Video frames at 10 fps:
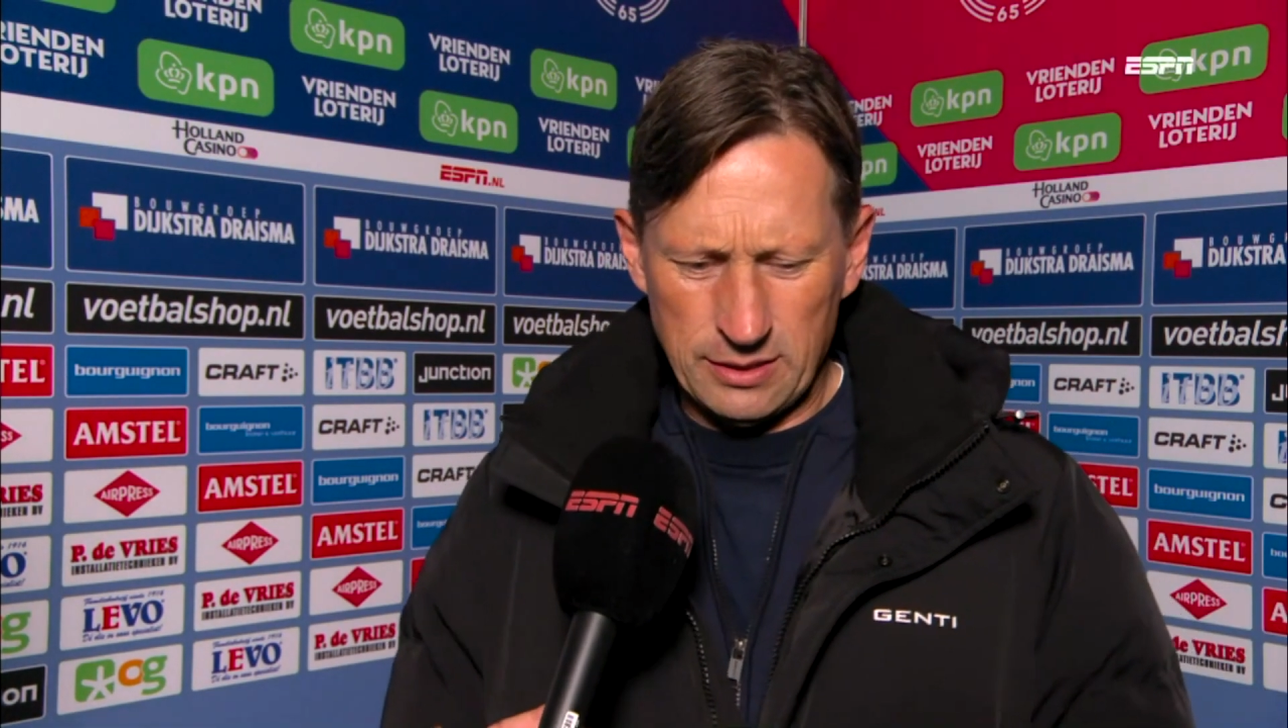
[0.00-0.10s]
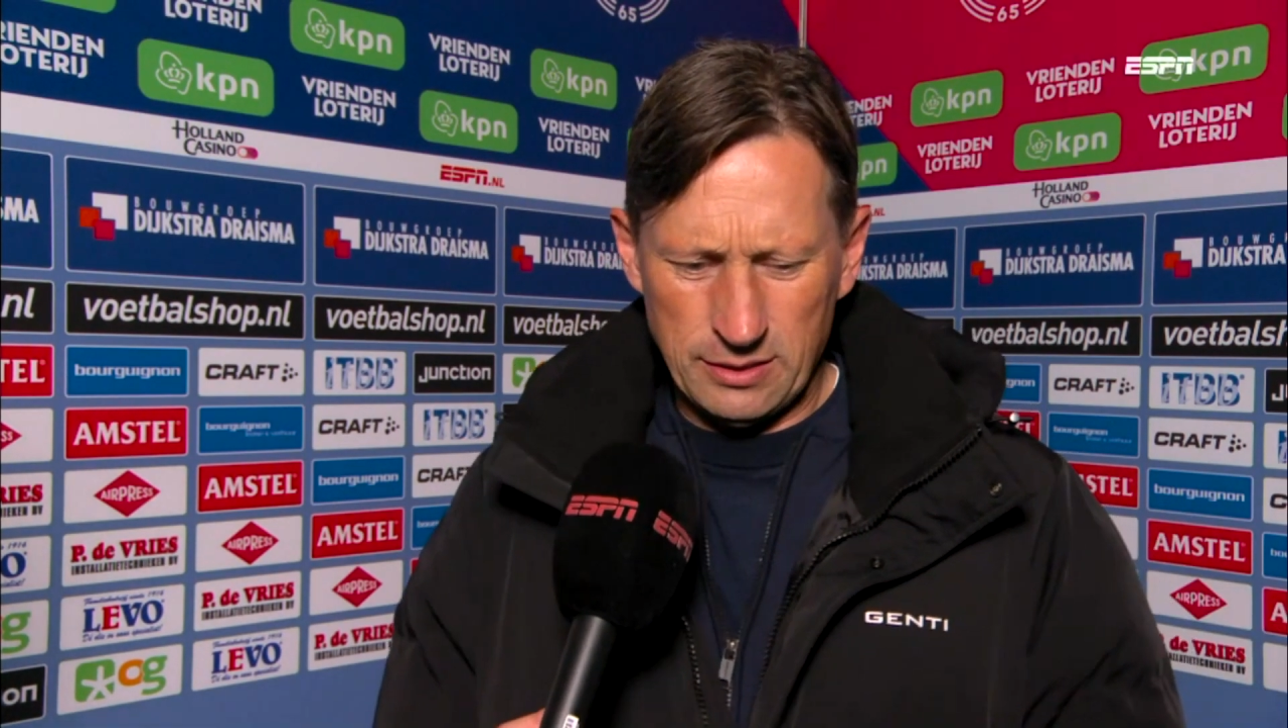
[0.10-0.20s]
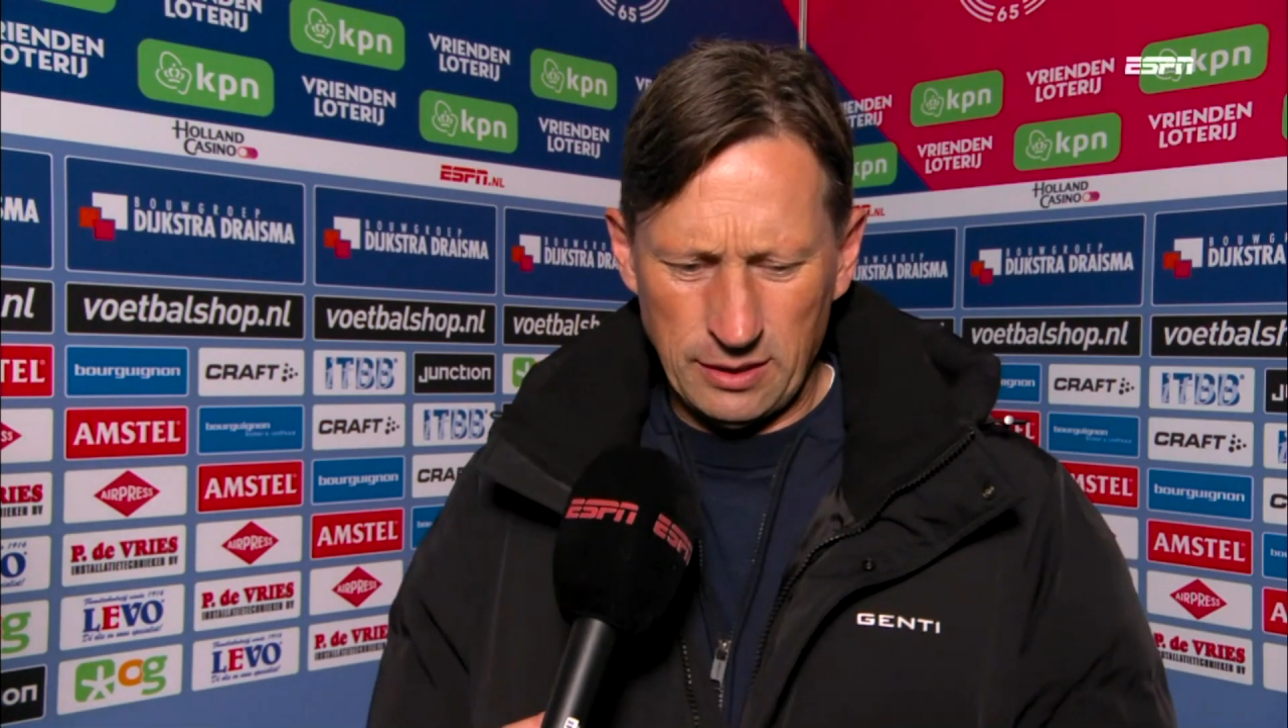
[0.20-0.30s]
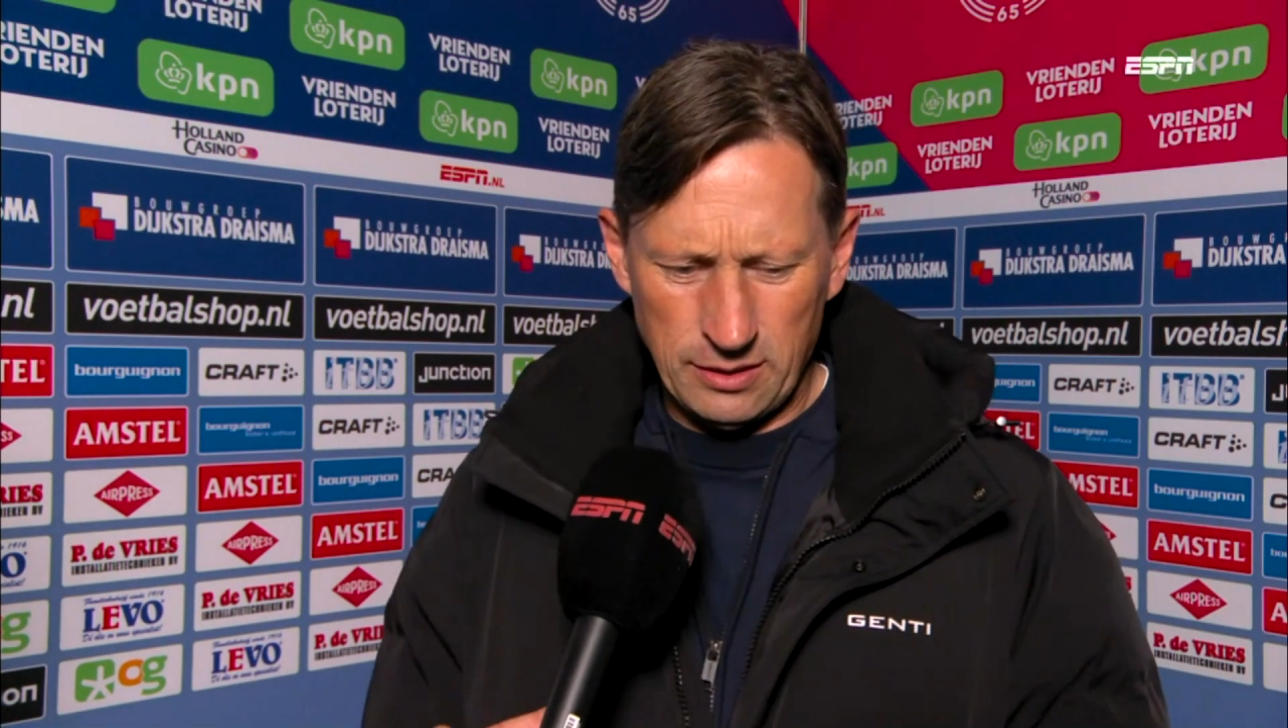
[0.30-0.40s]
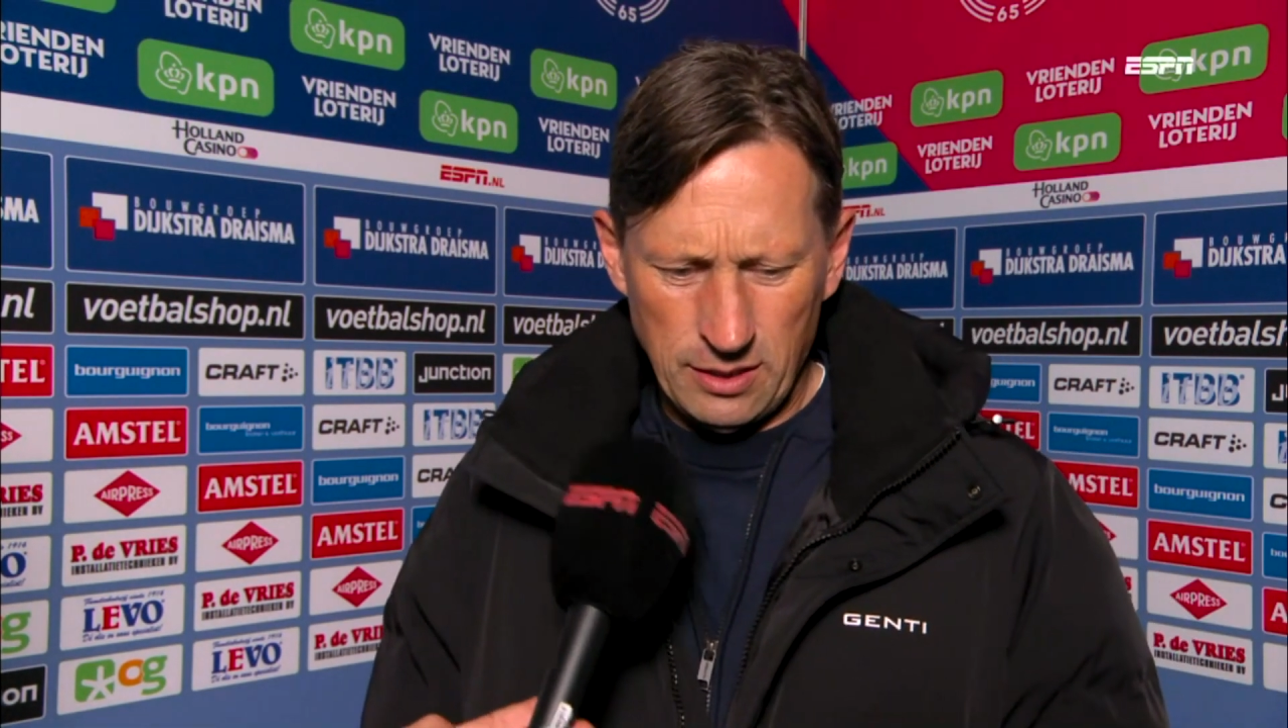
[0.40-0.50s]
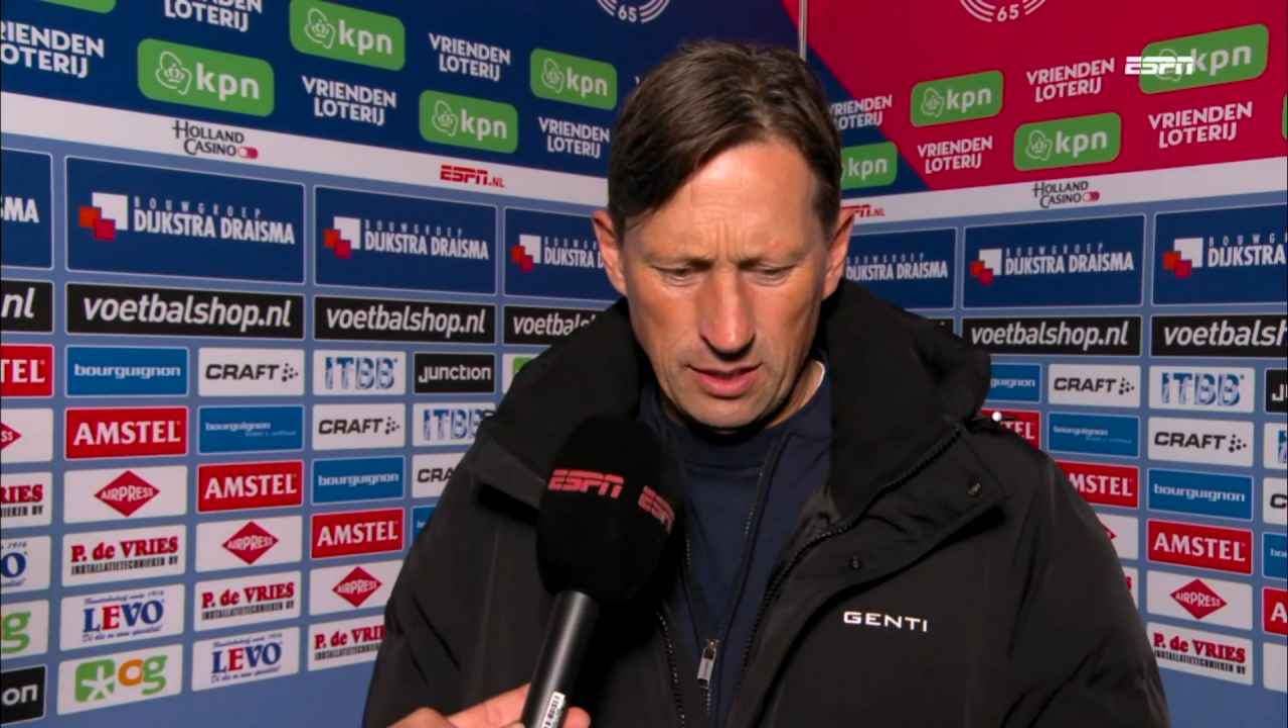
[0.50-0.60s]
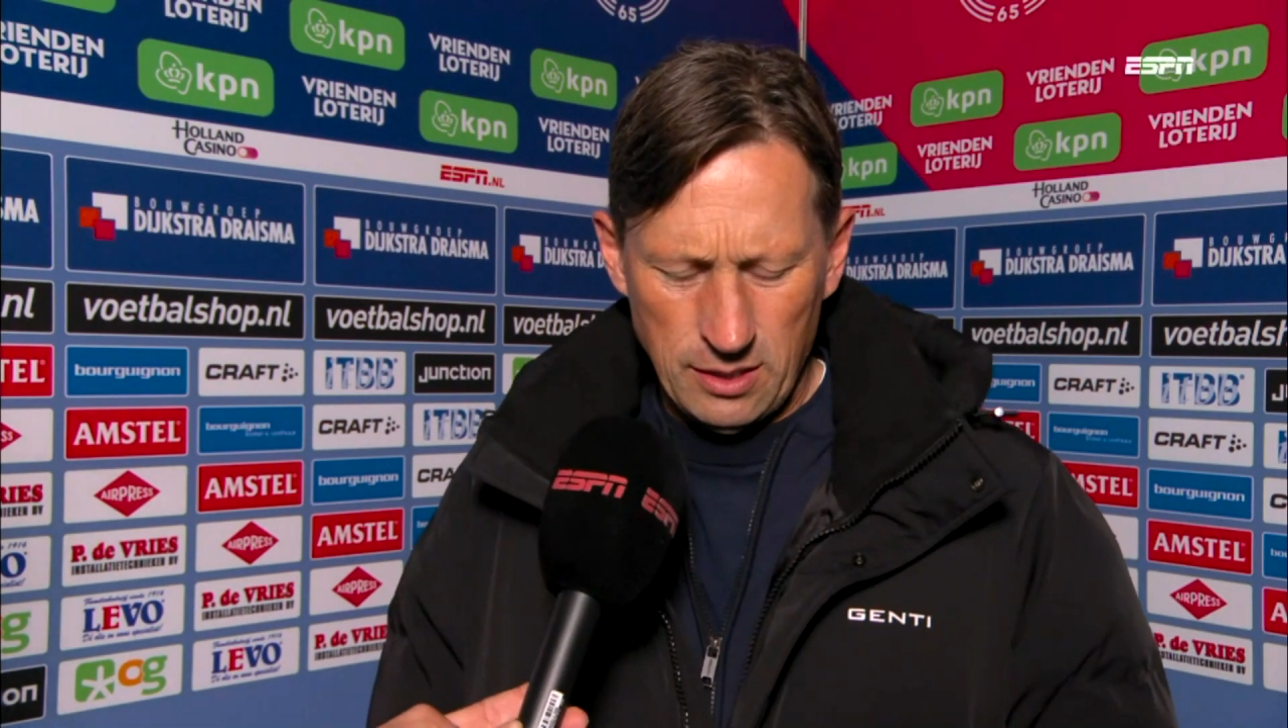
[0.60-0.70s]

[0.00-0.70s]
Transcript: I think,